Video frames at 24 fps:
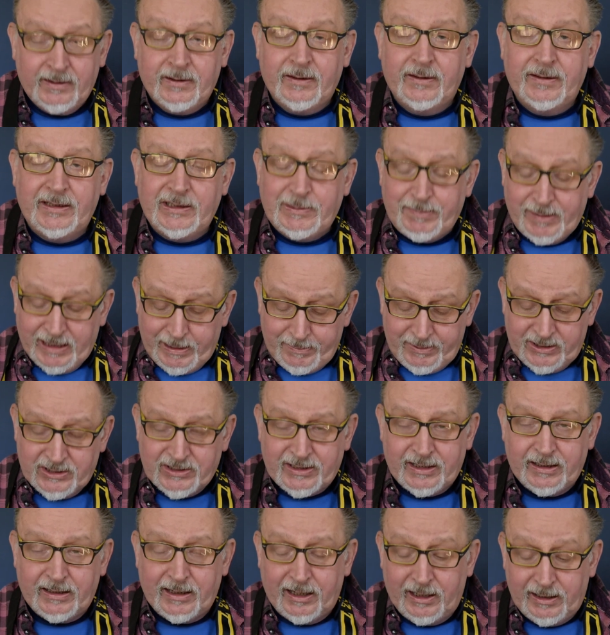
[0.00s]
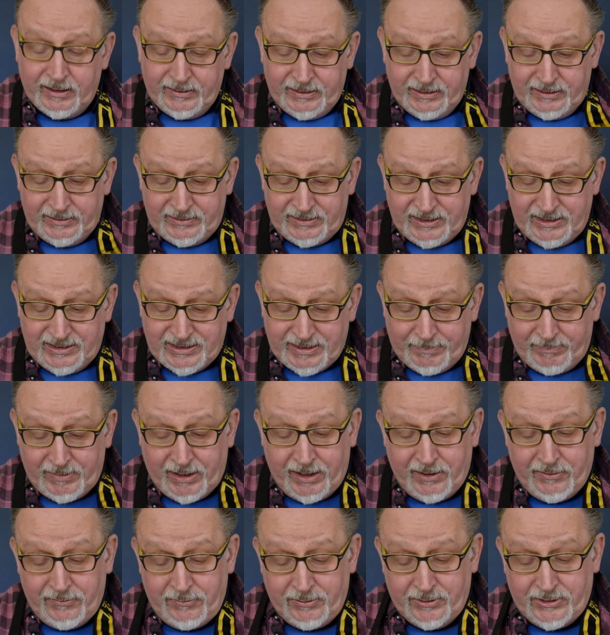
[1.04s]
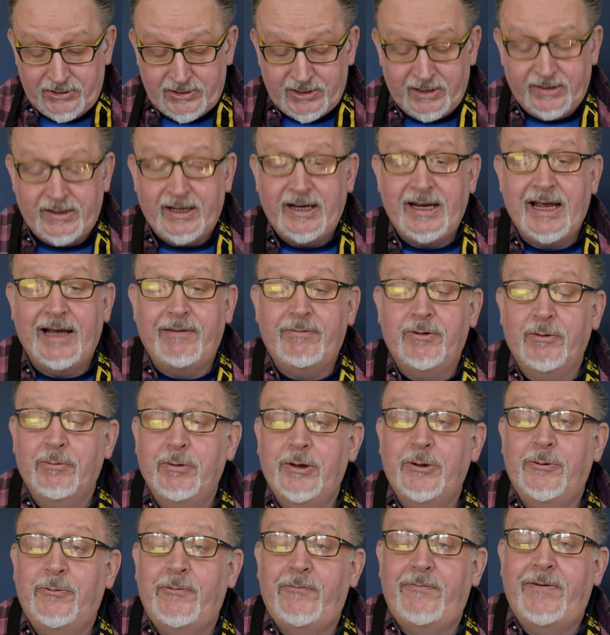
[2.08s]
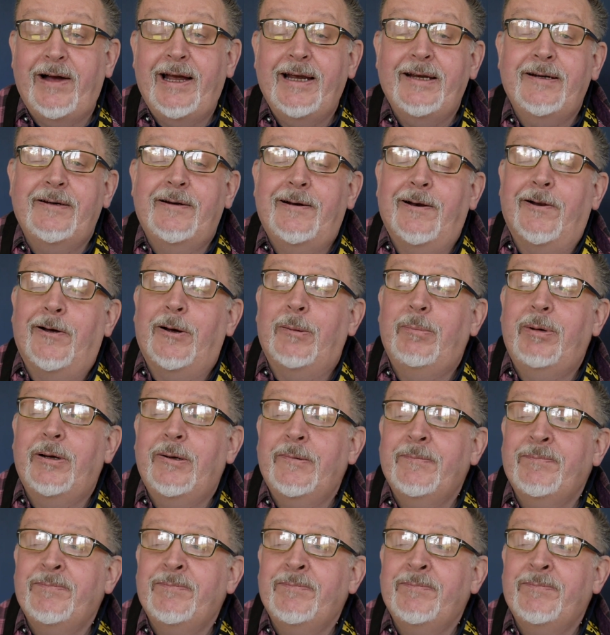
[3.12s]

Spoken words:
babies, the D700s, they have a real fan club,